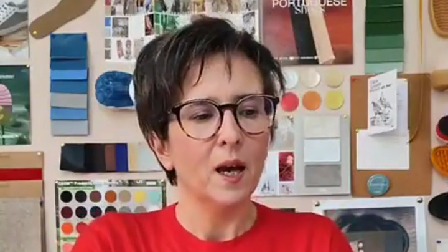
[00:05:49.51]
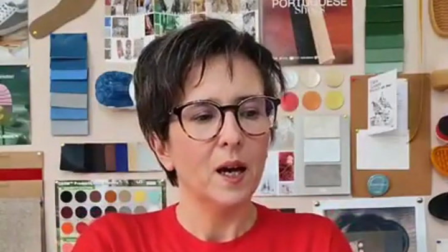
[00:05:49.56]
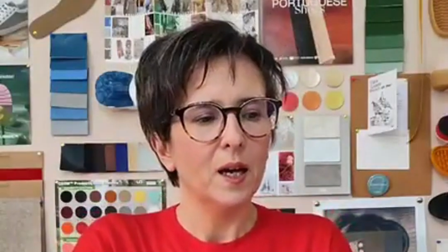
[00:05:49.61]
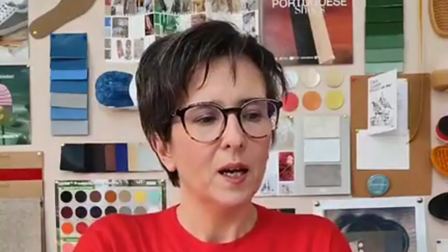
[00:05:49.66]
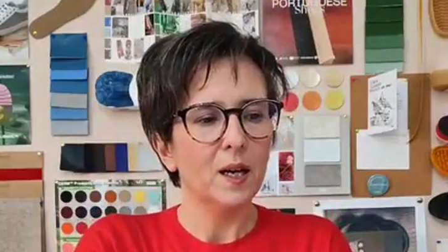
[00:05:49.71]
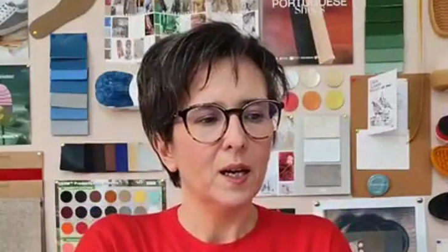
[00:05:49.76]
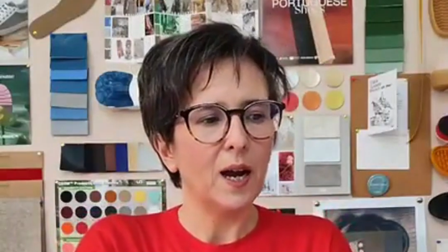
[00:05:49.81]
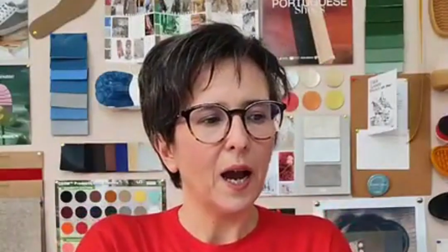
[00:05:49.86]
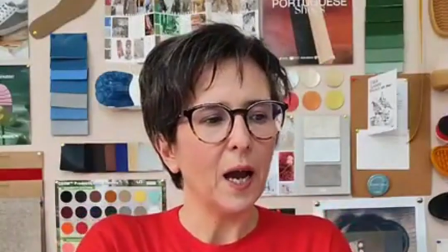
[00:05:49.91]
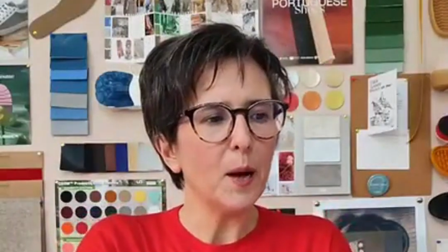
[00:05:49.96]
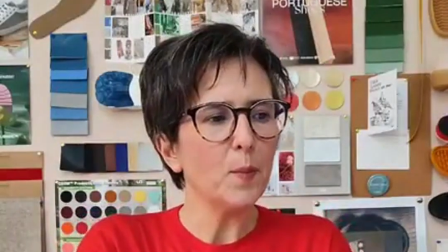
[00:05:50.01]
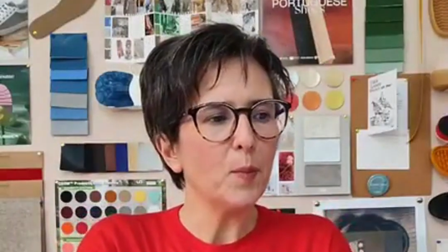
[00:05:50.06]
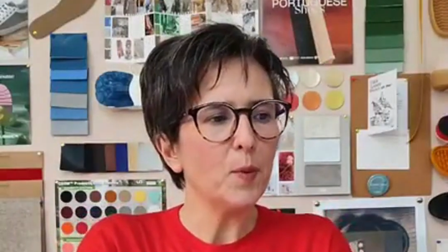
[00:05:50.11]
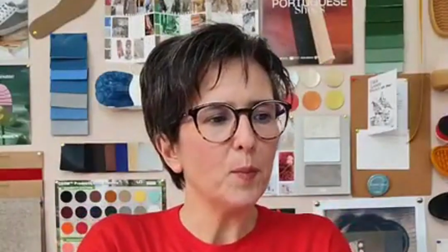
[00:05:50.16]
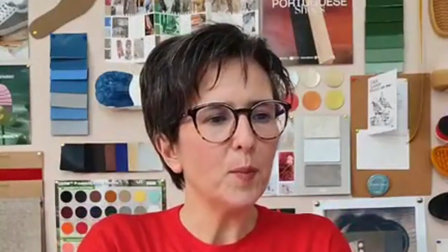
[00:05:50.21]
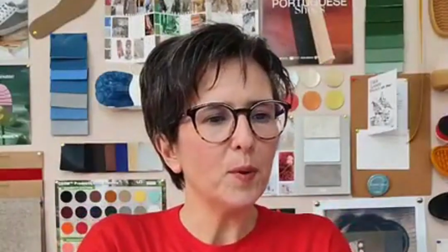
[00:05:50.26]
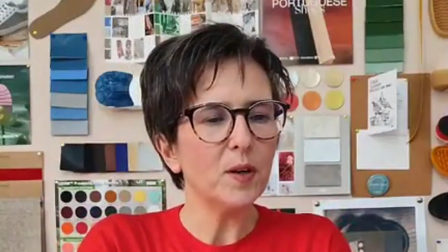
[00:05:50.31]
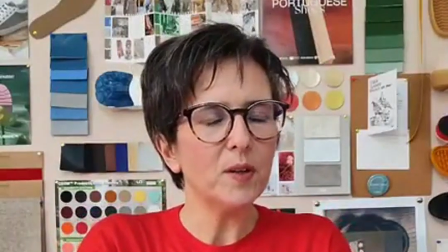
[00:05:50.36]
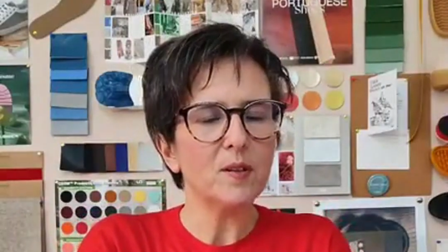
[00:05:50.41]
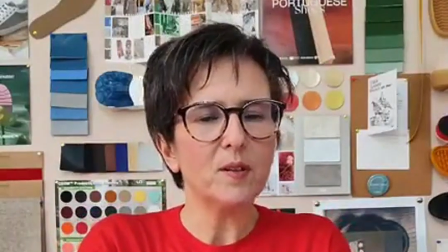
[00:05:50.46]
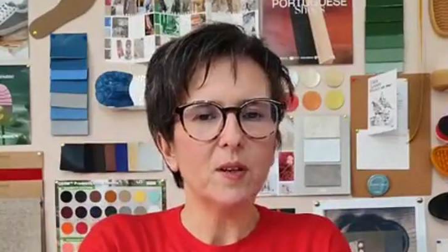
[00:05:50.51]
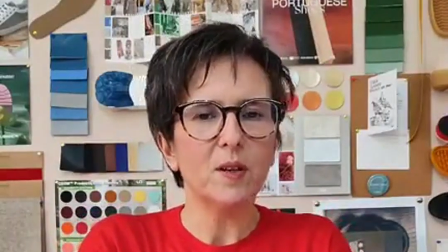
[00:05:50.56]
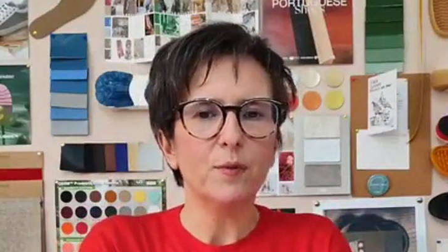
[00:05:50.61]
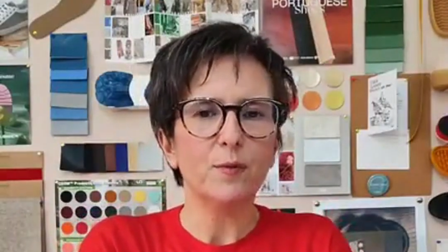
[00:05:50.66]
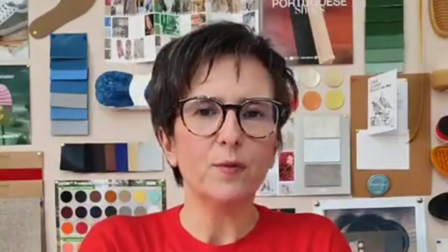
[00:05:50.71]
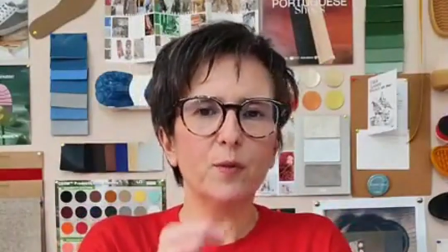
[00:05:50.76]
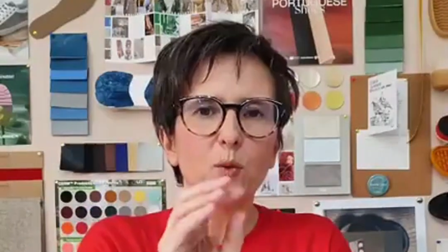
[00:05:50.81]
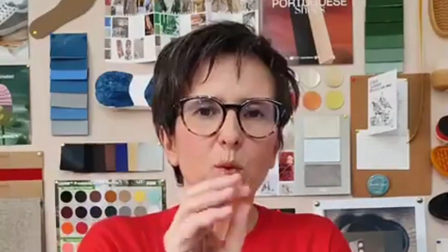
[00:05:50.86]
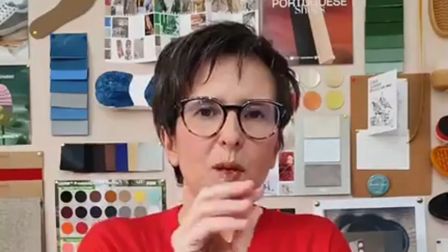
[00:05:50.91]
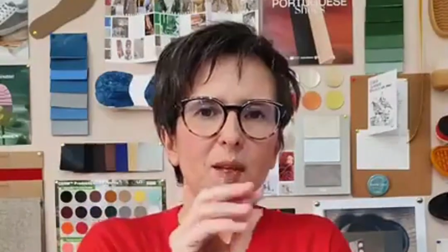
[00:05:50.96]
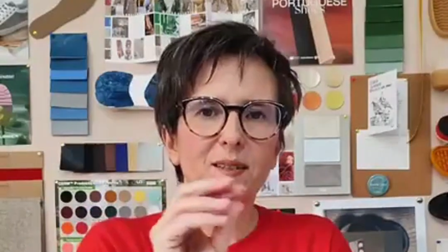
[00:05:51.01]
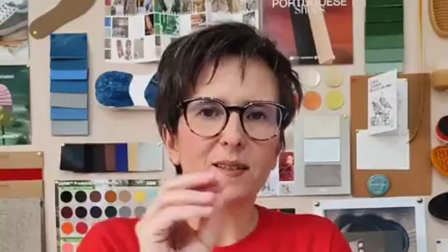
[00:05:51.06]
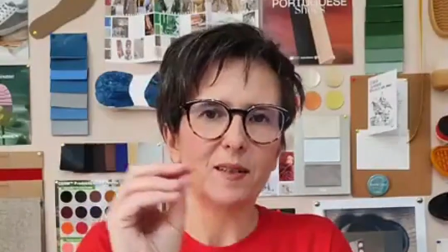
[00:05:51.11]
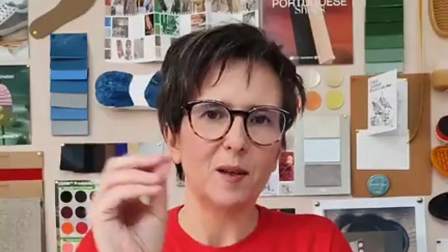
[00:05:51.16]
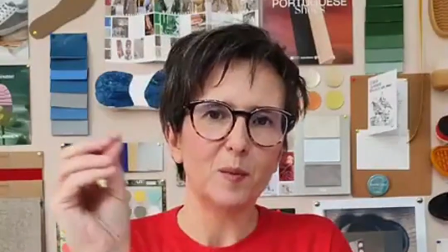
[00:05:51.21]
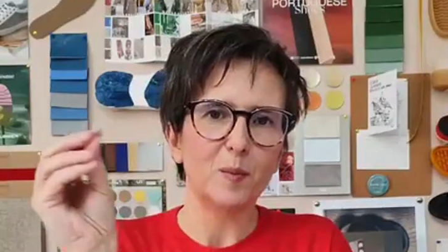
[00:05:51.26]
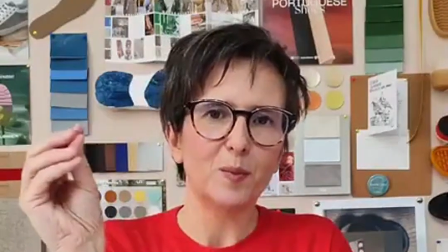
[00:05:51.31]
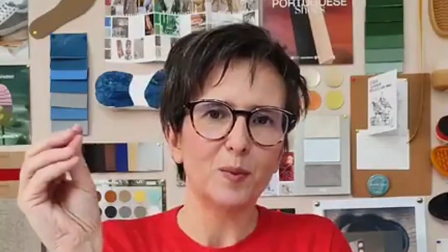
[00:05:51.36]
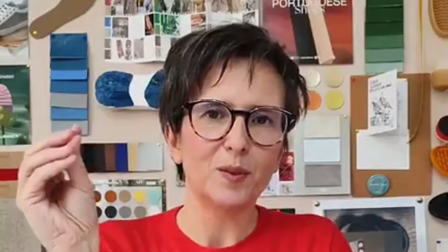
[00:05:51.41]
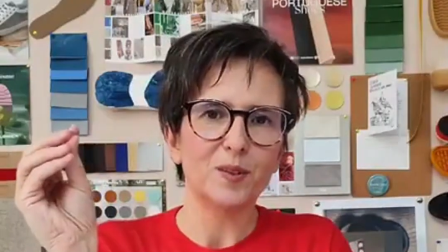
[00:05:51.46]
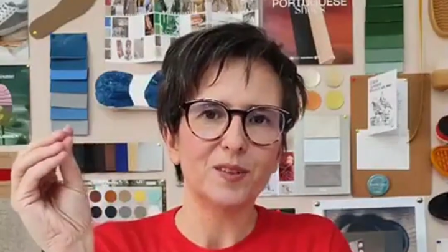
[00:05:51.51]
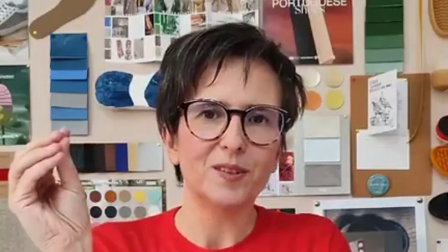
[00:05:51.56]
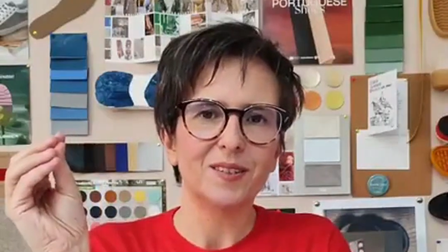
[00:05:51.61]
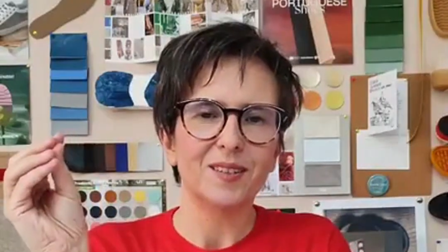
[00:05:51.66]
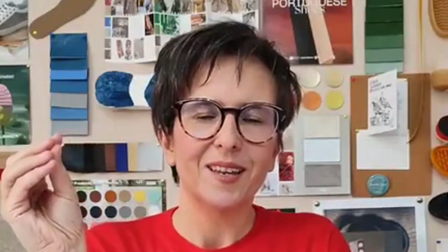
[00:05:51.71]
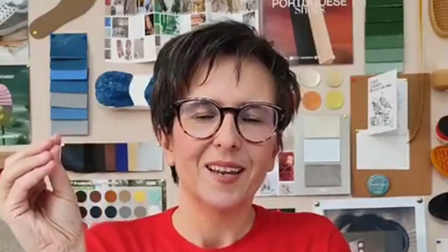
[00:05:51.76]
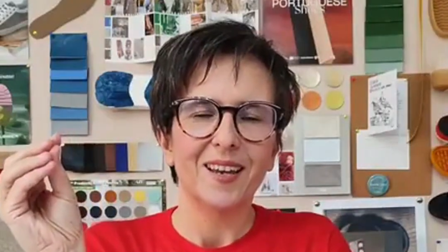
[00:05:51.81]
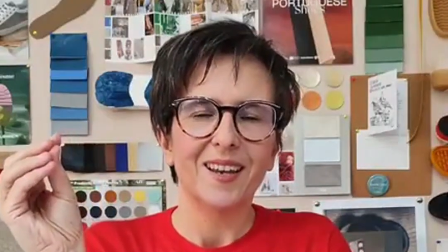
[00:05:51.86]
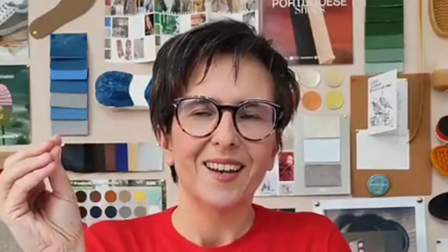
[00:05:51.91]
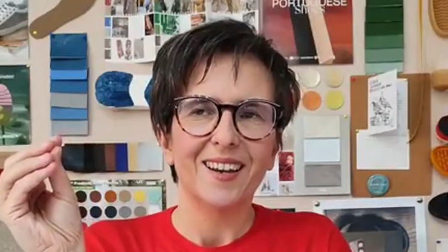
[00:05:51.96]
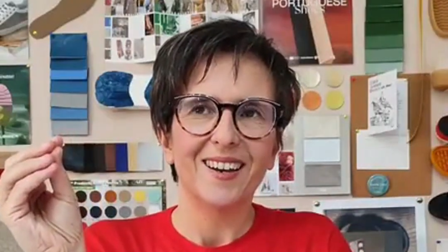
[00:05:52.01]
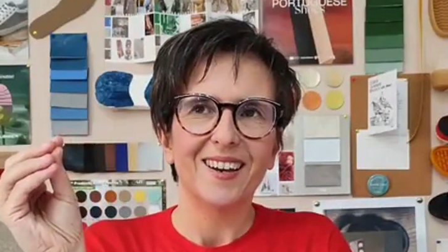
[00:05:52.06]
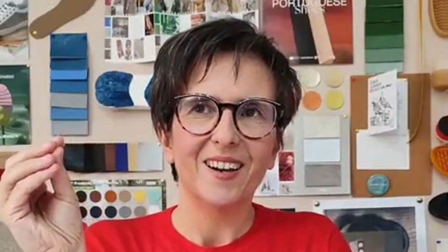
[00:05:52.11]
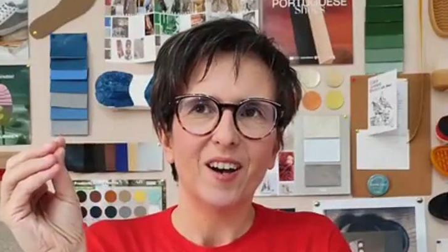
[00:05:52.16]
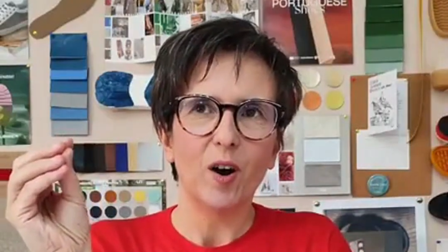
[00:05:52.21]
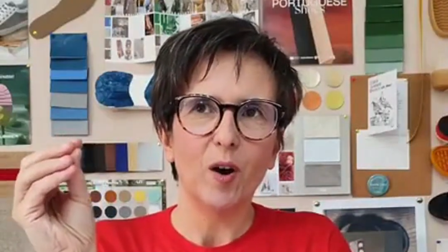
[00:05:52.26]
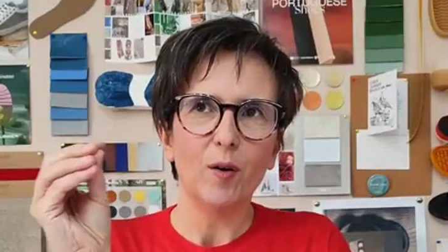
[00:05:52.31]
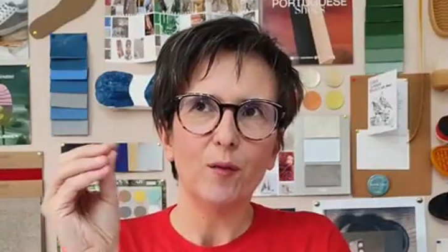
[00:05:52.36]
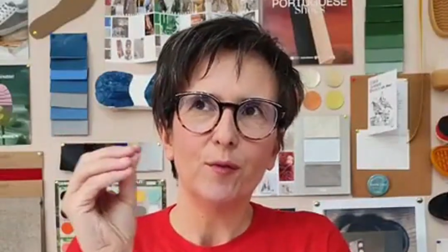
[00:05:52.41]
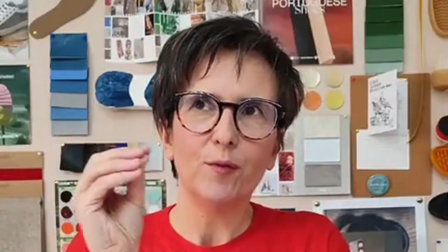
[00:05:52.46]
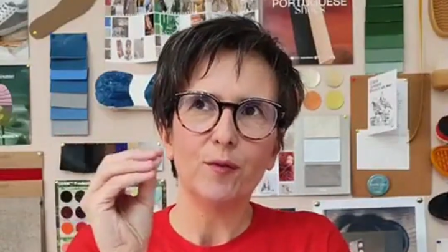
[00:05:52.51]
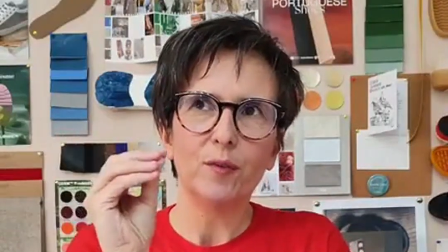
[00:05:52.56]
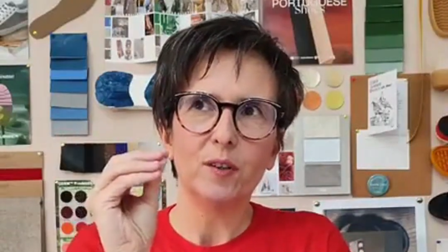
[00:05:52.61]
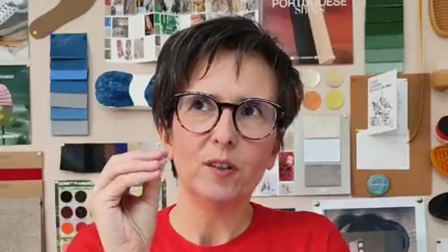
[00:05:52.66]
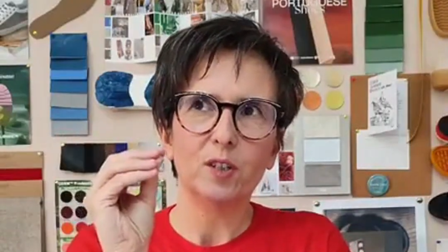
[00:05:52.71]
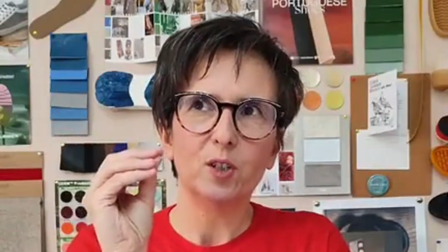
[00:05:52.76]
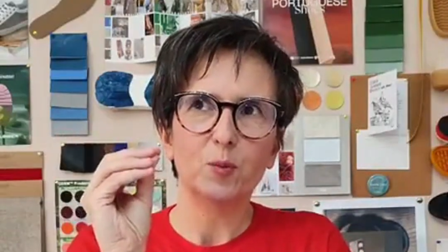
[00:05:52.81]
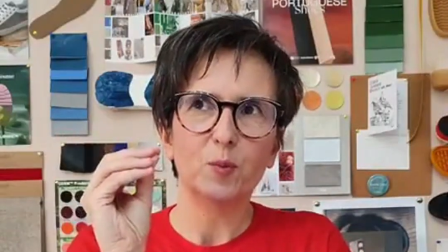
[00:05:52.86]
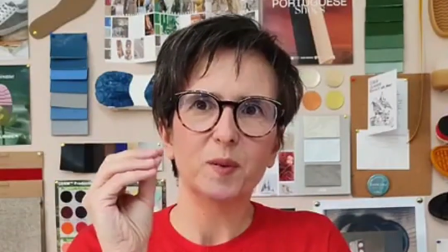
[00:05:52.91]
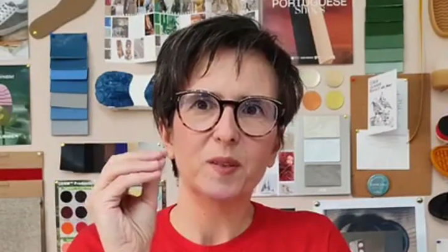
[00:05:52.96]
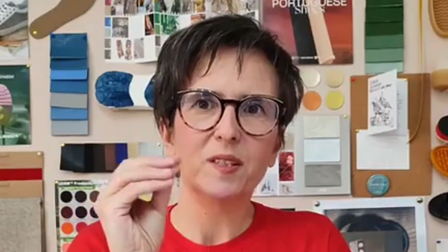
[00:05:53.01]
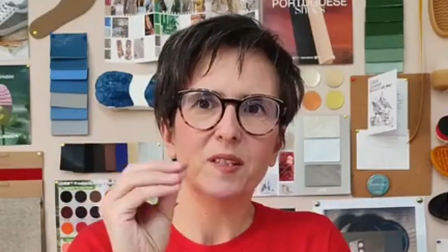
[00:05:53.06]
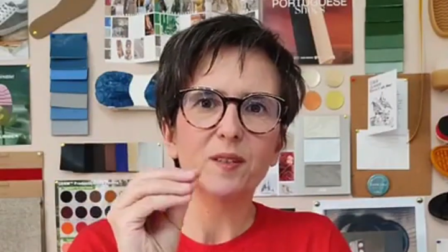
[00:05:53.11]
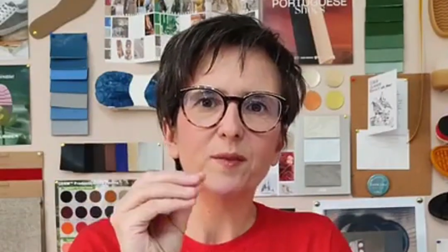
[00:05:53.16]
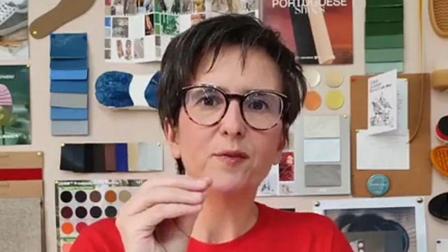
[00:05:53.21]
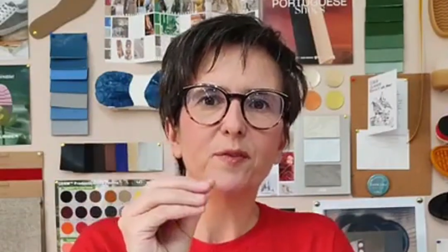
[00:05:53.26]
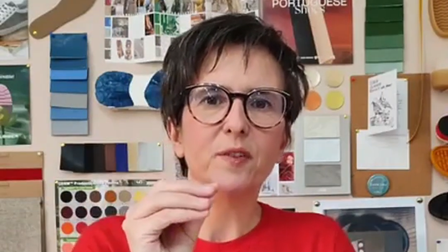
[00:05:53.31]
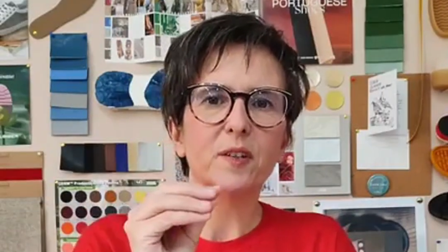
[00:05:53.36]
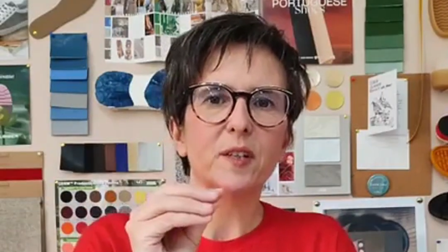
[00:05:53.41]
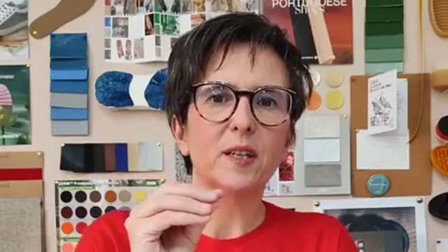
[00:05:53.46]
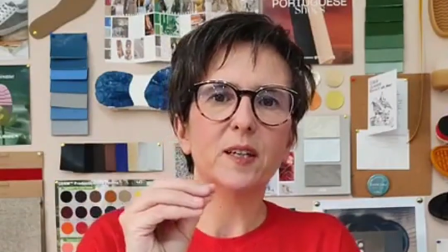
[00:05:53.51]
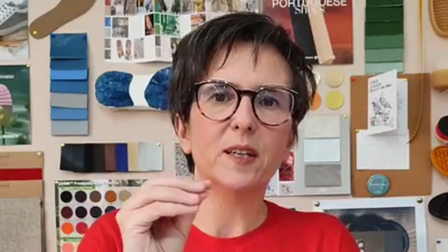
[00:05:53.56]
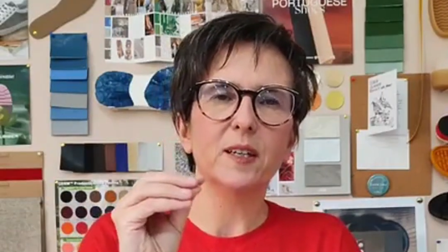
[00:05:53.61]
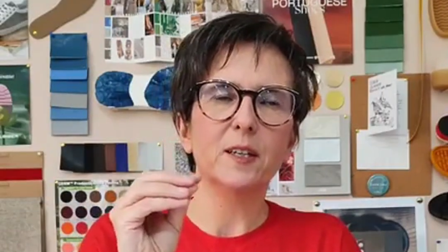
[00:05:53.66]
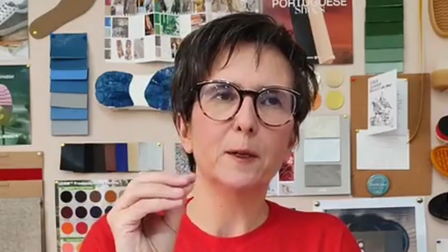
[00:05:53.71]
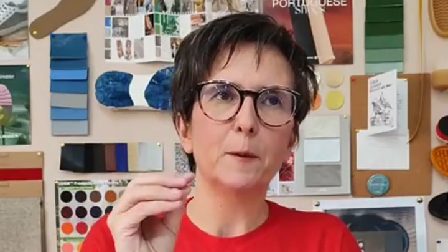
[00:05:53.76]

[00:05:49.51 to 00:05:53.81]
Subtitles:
I prepared a few examples of specific